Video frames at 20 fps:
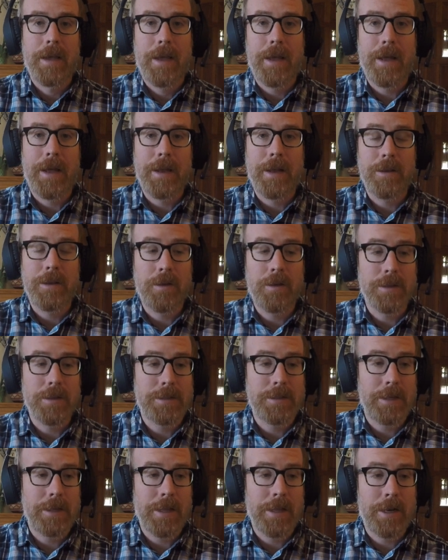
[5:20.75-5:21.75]
And you can
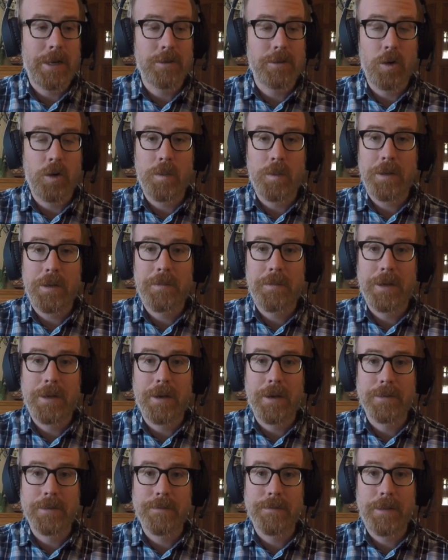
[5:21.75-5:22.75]
see that it's open
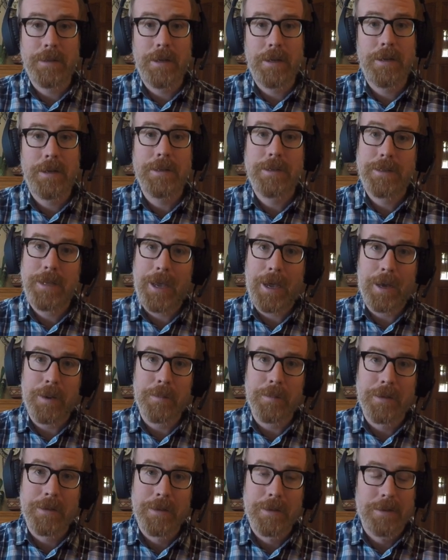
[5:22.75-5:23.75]
because of the
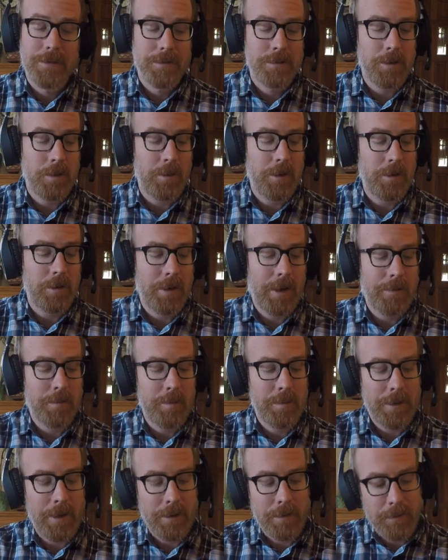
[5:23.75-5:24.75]
tab. So we don't have
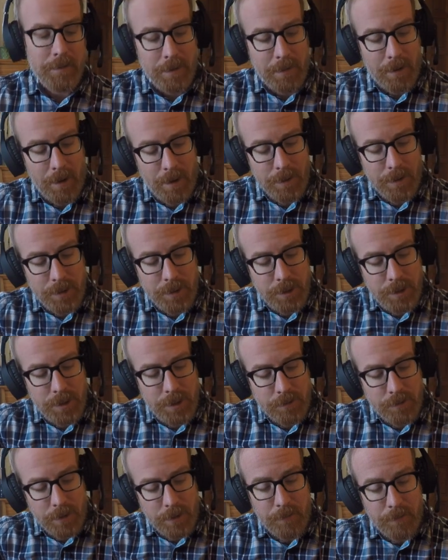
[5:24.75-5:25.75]
to play it on the G
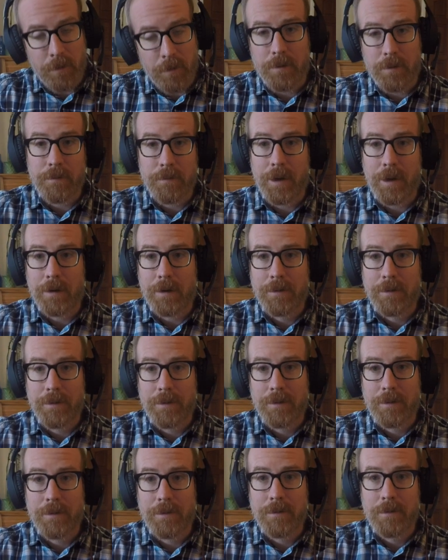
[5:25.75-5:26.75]
string fourth fret.
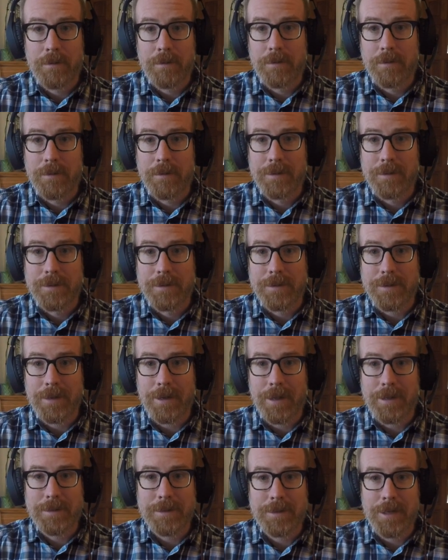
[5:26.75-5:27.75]
See,
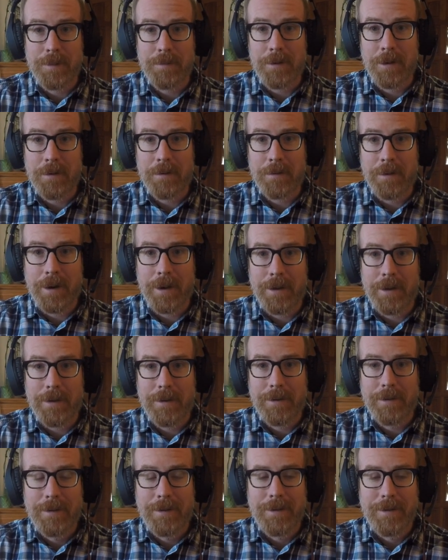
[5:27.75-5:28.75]
that's the same note, right?
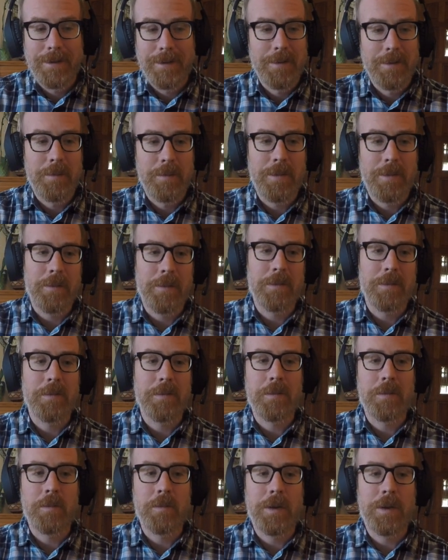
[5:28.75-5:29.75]
But
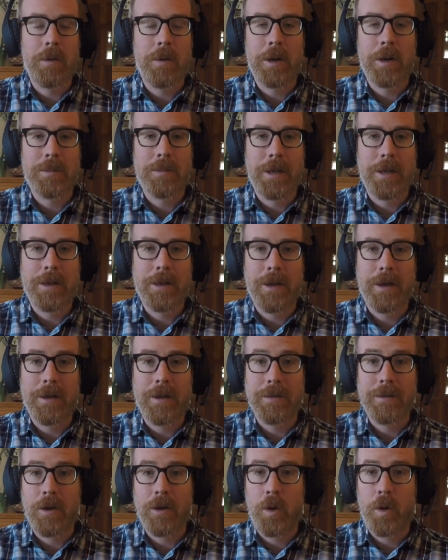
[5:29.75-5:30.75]
we want to play it
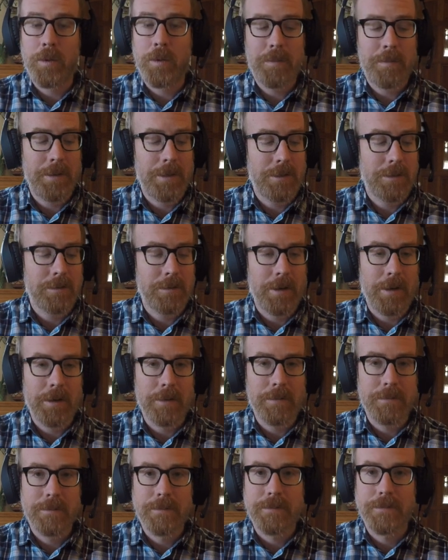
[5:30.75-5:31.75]
on the open B
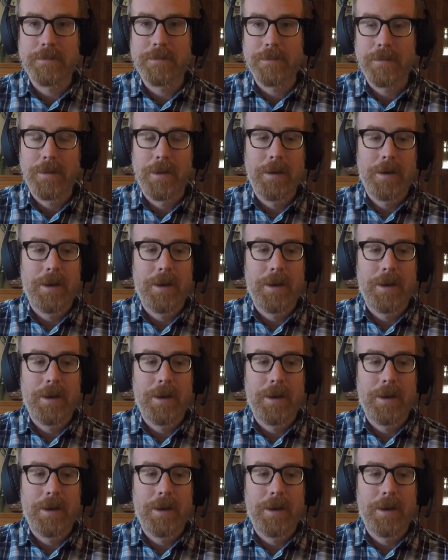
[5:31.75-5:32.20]
string.